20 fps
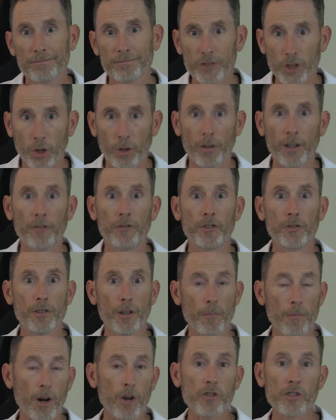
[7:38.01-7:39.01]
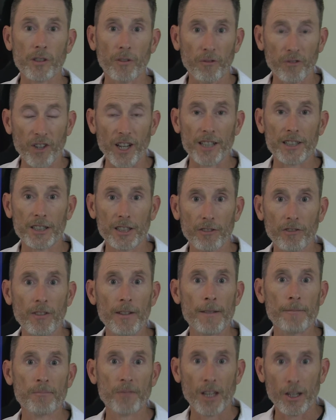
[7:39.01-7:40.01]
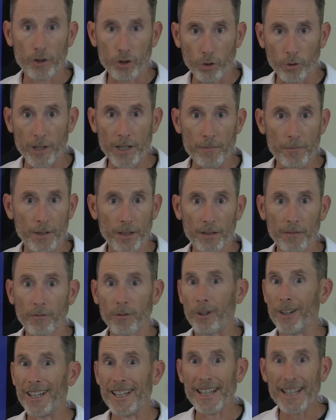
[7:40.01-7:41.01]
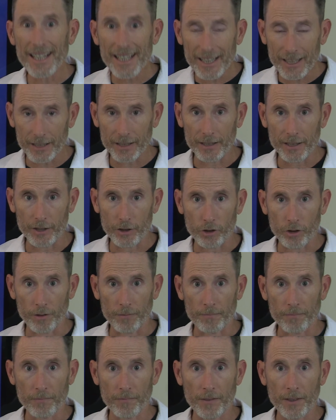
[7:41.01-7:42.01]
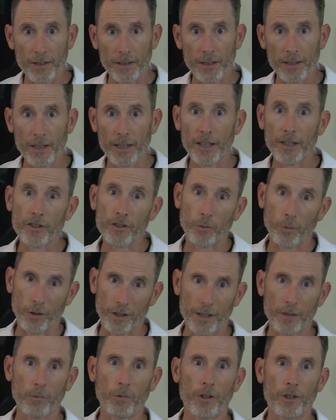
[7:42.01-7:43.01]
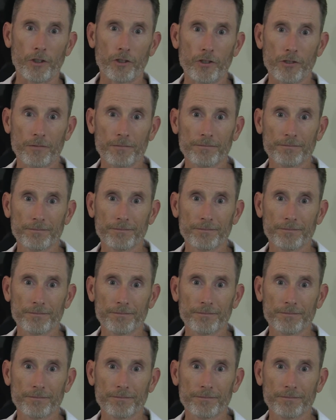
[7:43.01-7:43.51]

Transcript: So if the most effective treatment for any condition is the one that works,